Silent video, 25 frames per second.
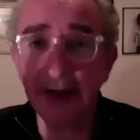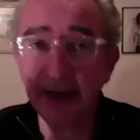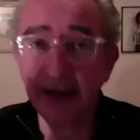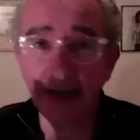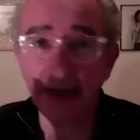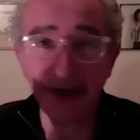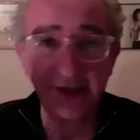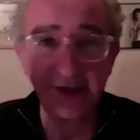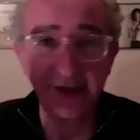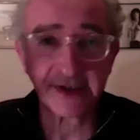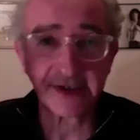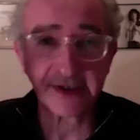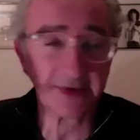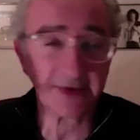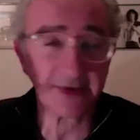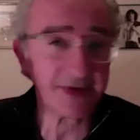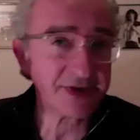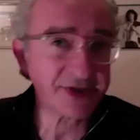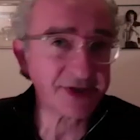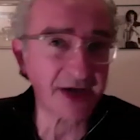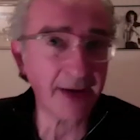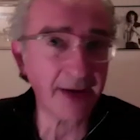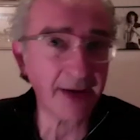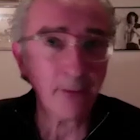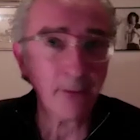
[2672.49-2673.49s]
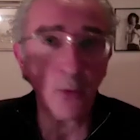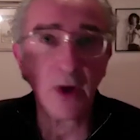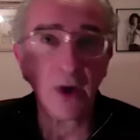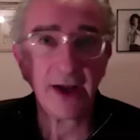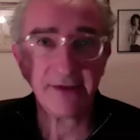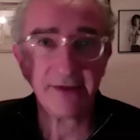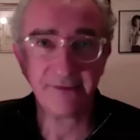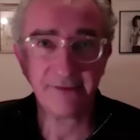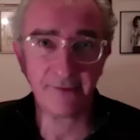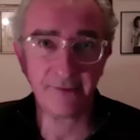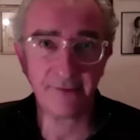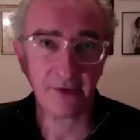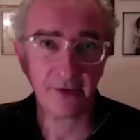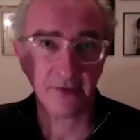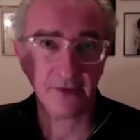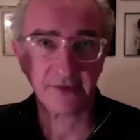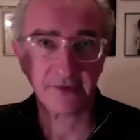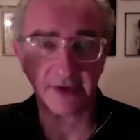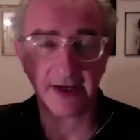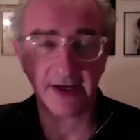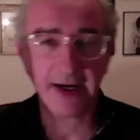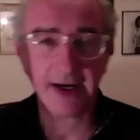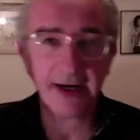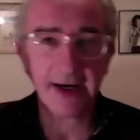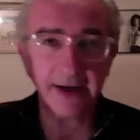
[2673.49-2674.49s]
It's the subway font
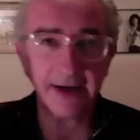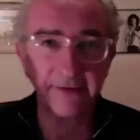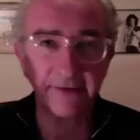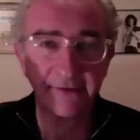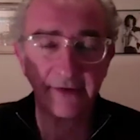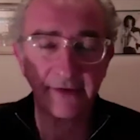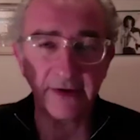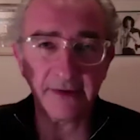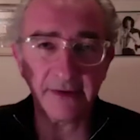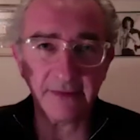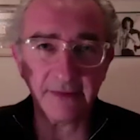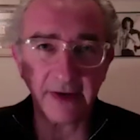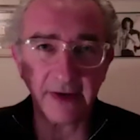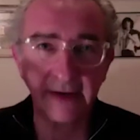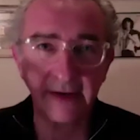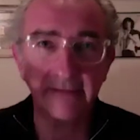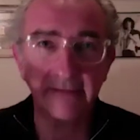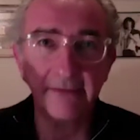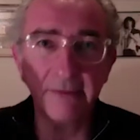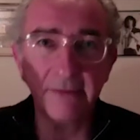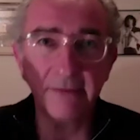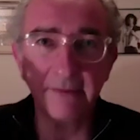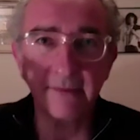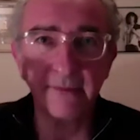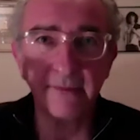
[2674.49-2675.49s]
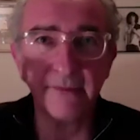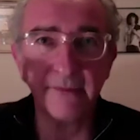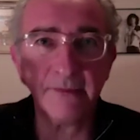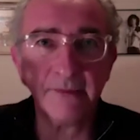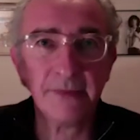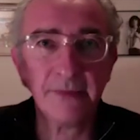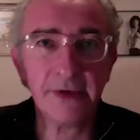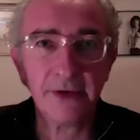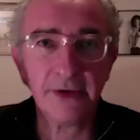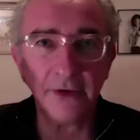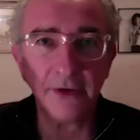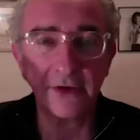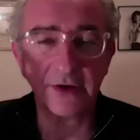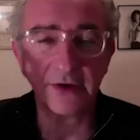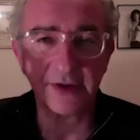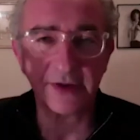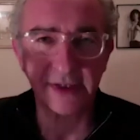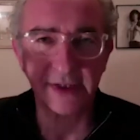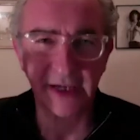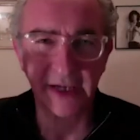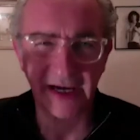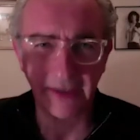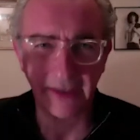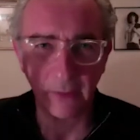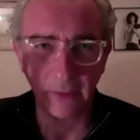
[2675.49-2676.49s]
uh, for um, the New York
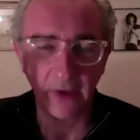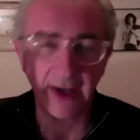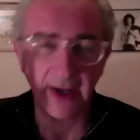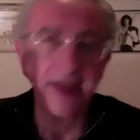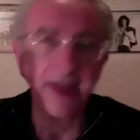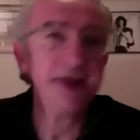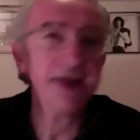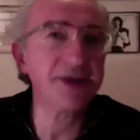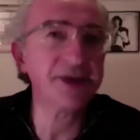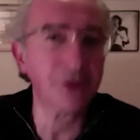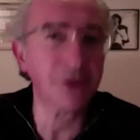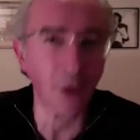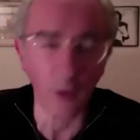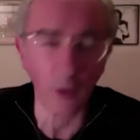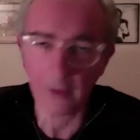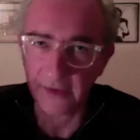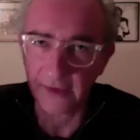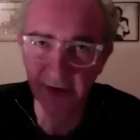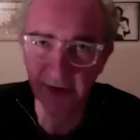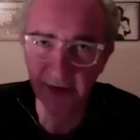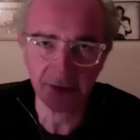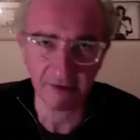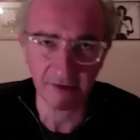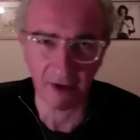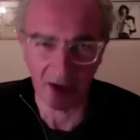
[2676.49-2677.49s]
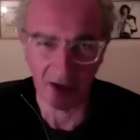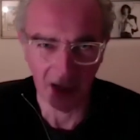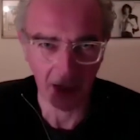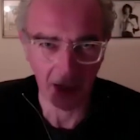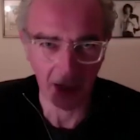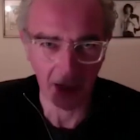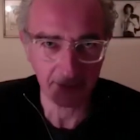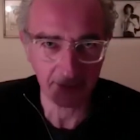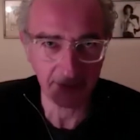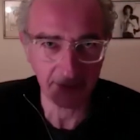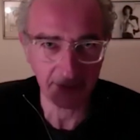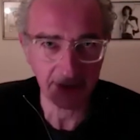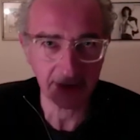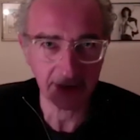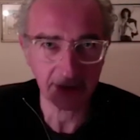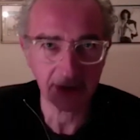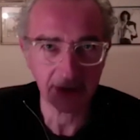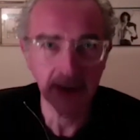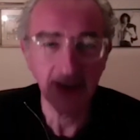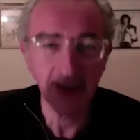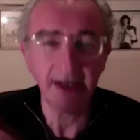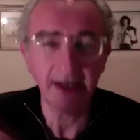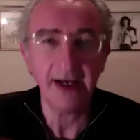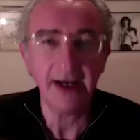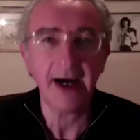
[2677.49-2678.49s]
subway. It's on the dollar bill.
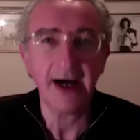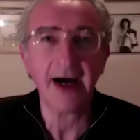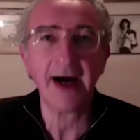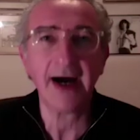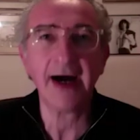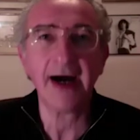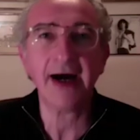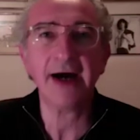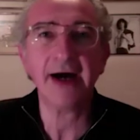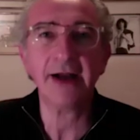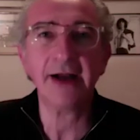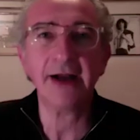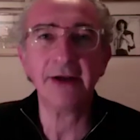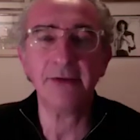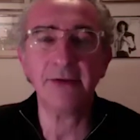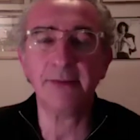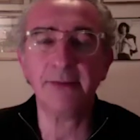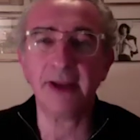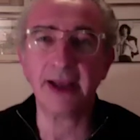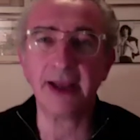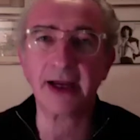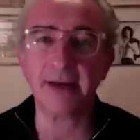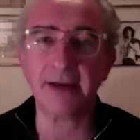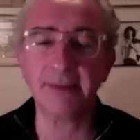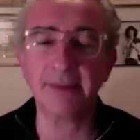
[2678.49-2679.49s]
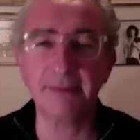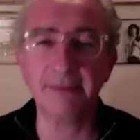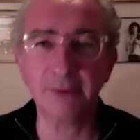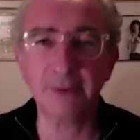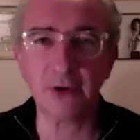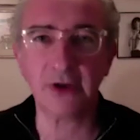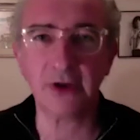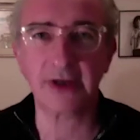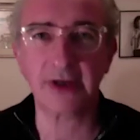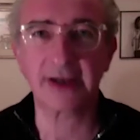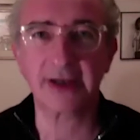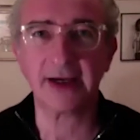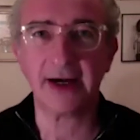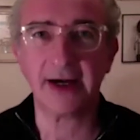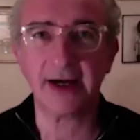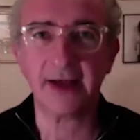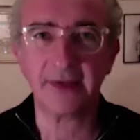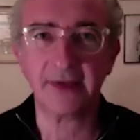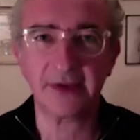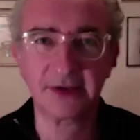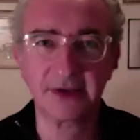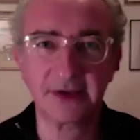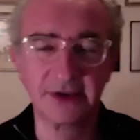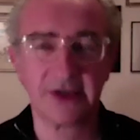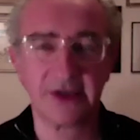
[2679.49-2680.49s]
Uh, you pick up a book, uh,
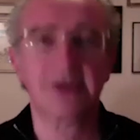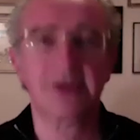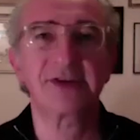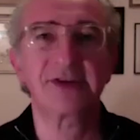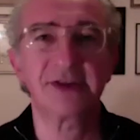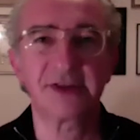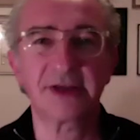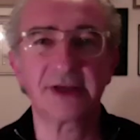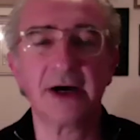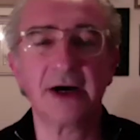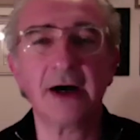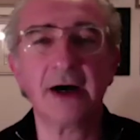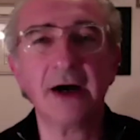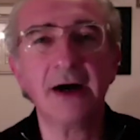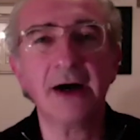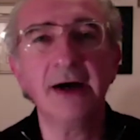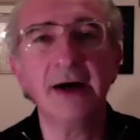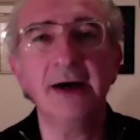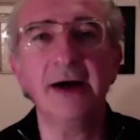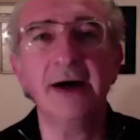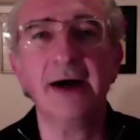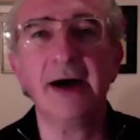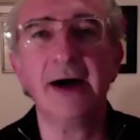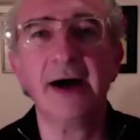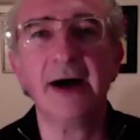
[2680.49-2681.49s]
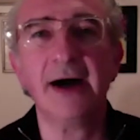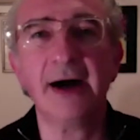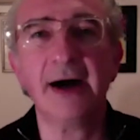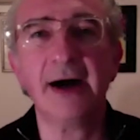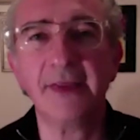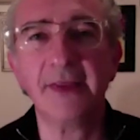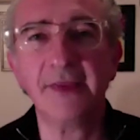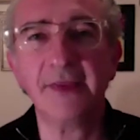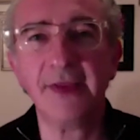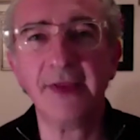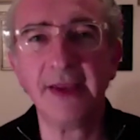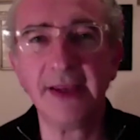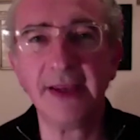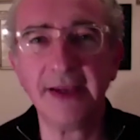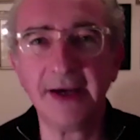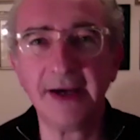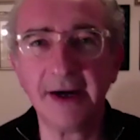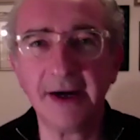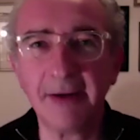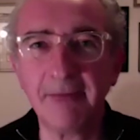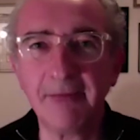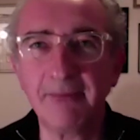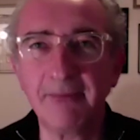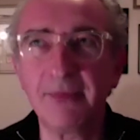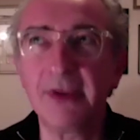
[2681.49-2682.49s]
the chances are uh, the
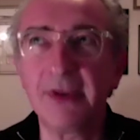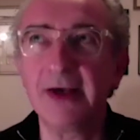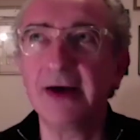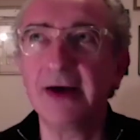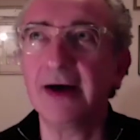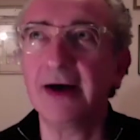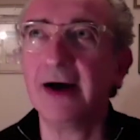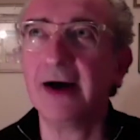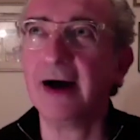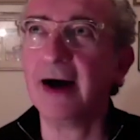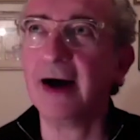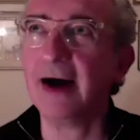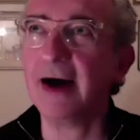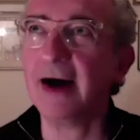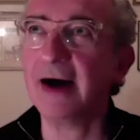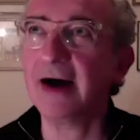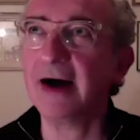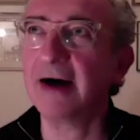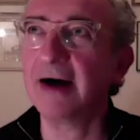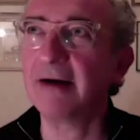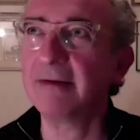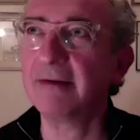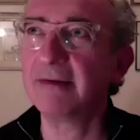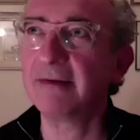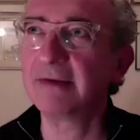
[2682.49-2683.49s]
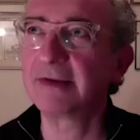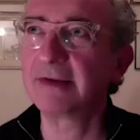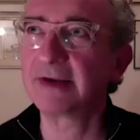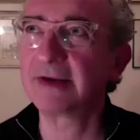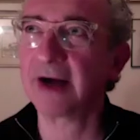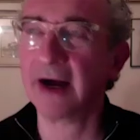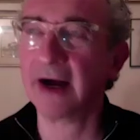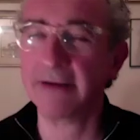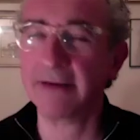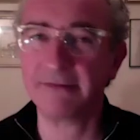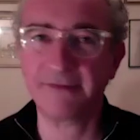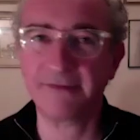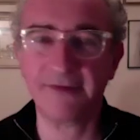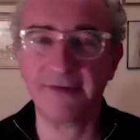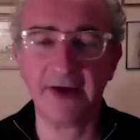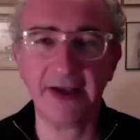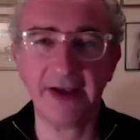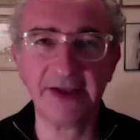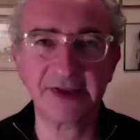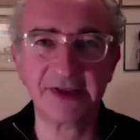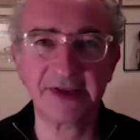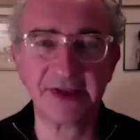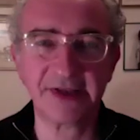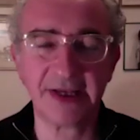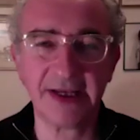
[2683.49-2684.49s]
um, uh,
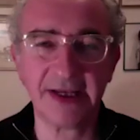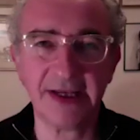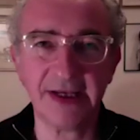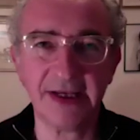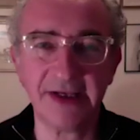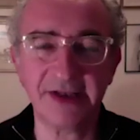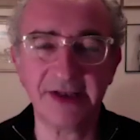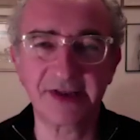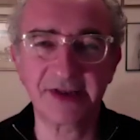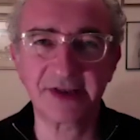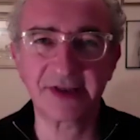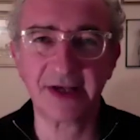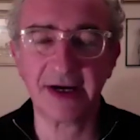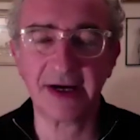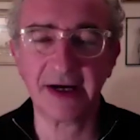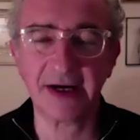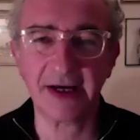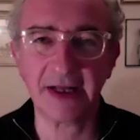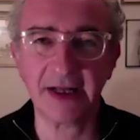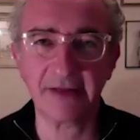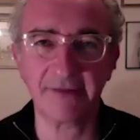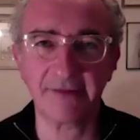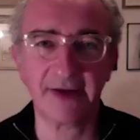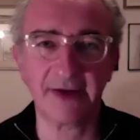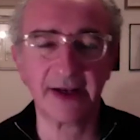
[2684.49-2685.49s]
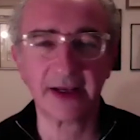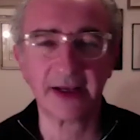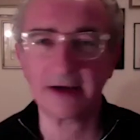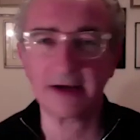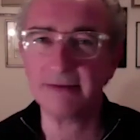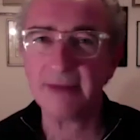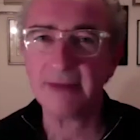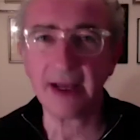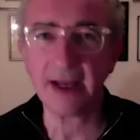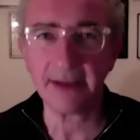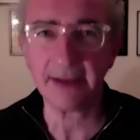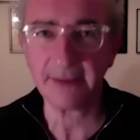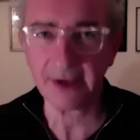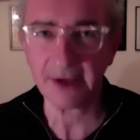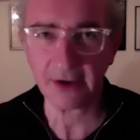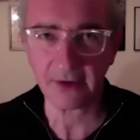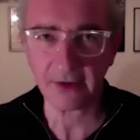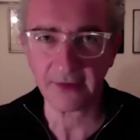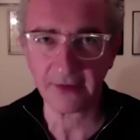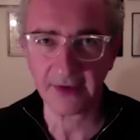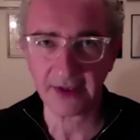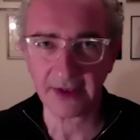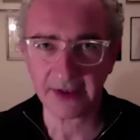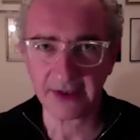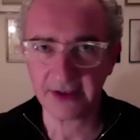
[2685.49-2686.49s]
typeface is uh, Helvetica, maybe
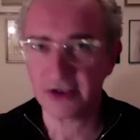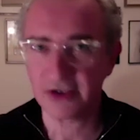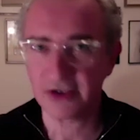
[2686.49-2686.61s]
on the